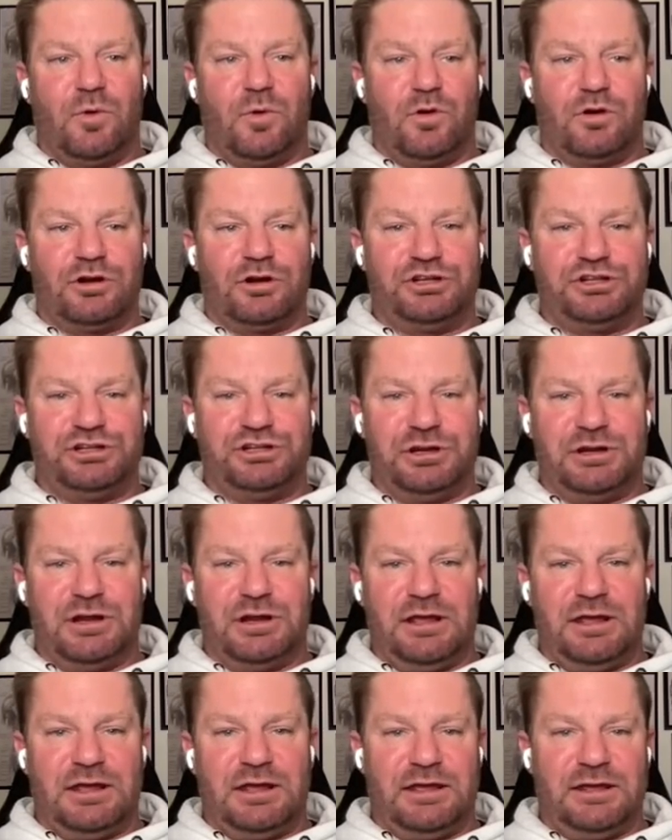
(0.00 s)

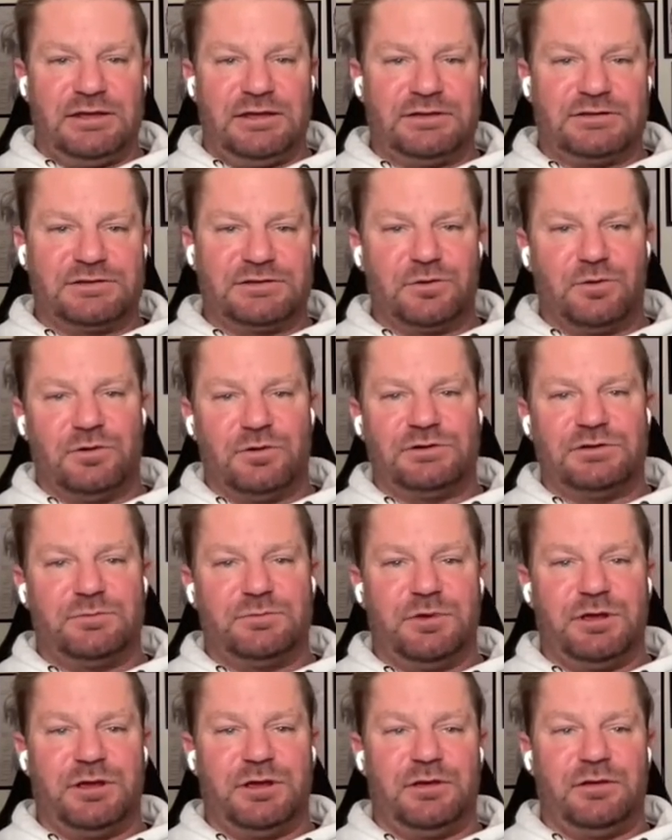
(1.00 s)
origin is going to
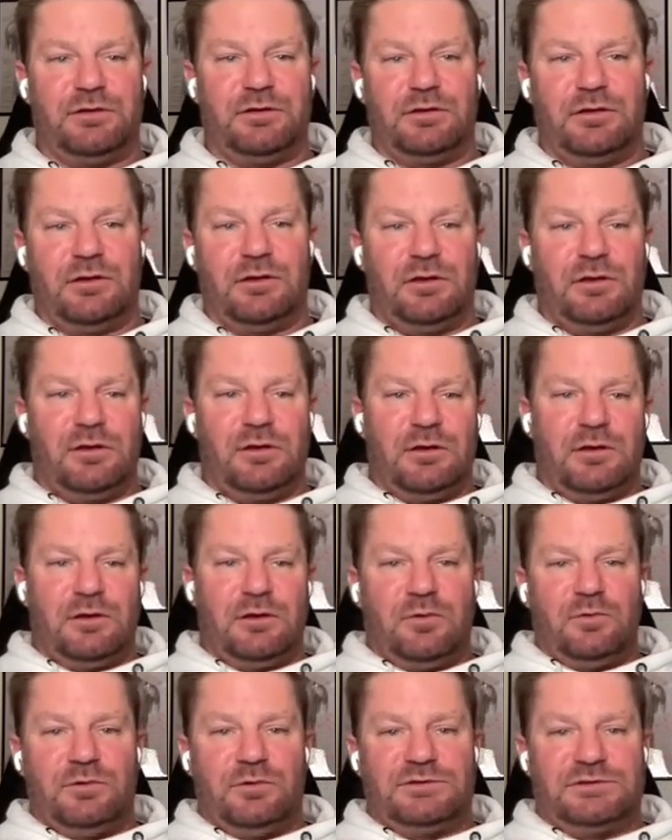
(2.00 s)
be.
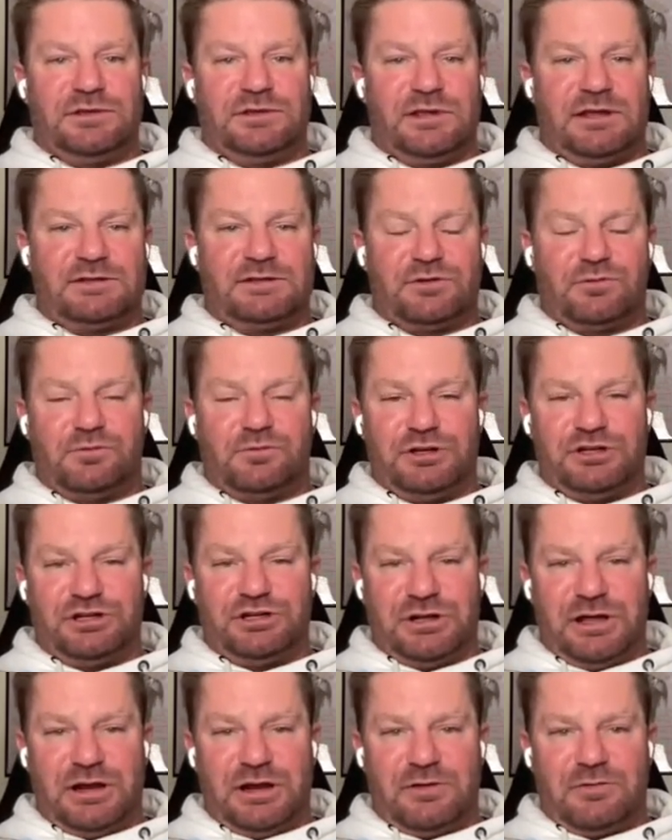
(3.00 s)
We see that's
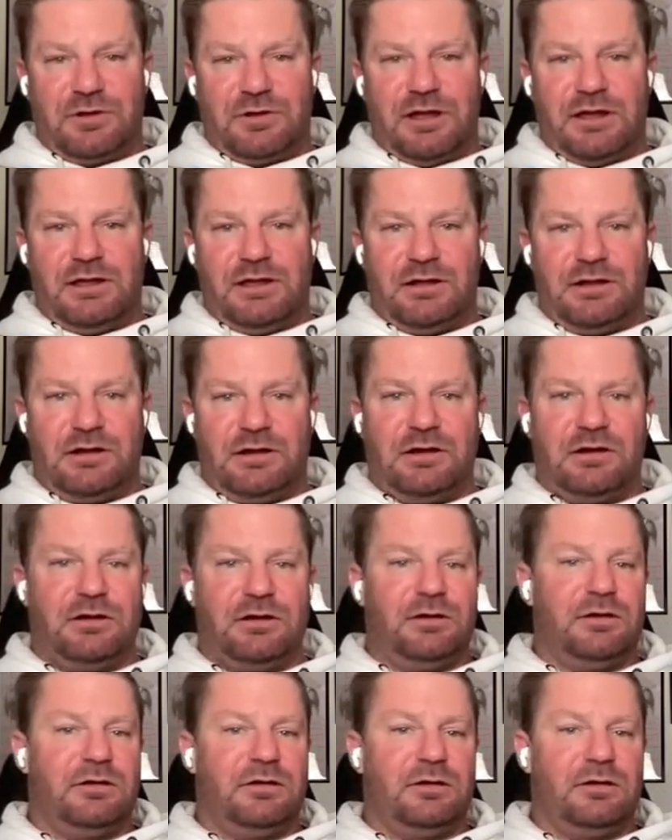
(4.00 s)
originating right here.